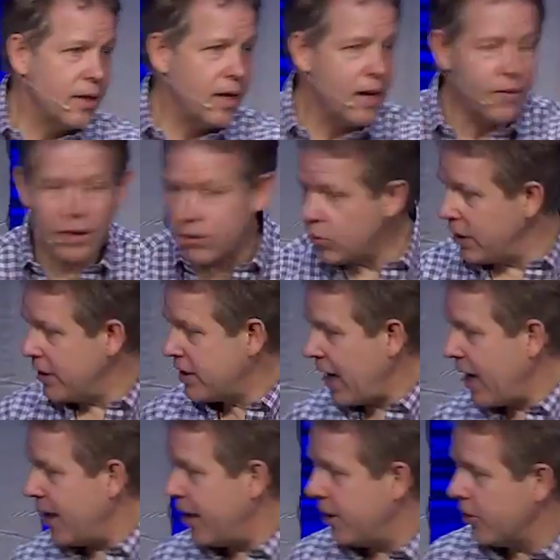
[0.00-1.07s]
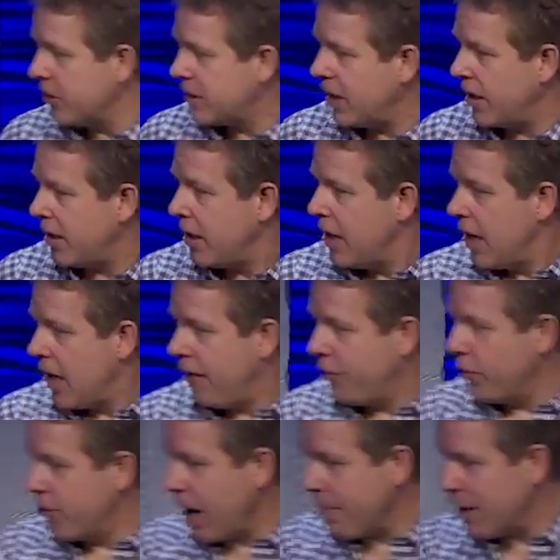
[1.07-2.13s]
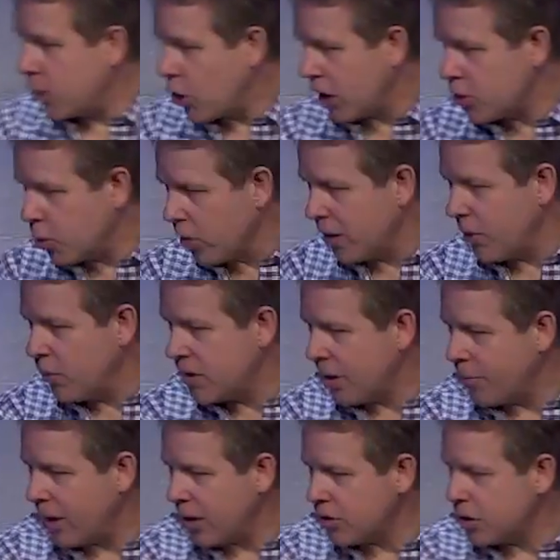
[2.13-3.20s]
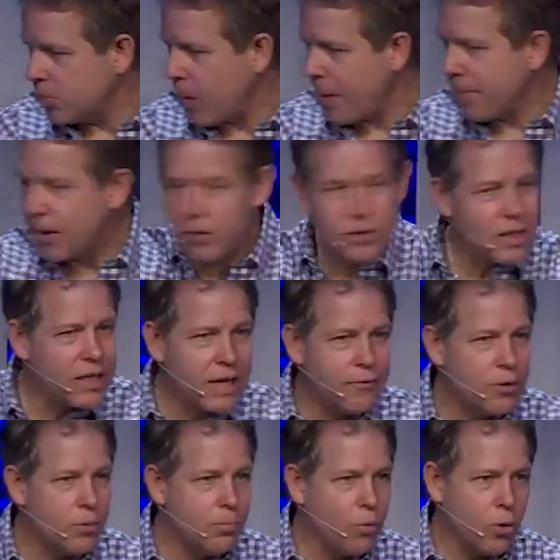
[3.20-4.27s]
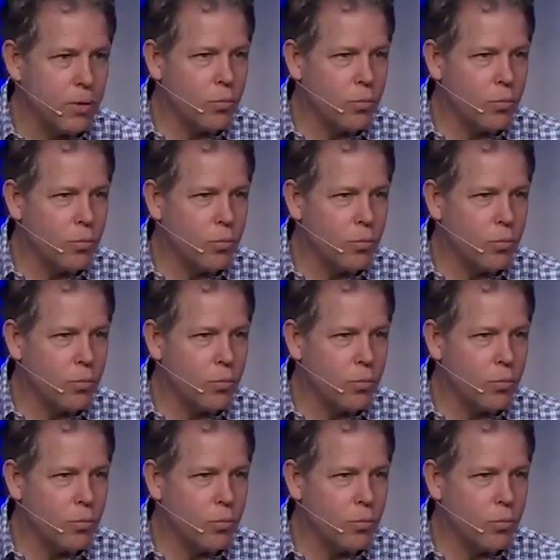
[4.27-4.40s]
And that's what he's saying here. He's saying, if you've not been trustworthy with someone else's property, who's going to give you more?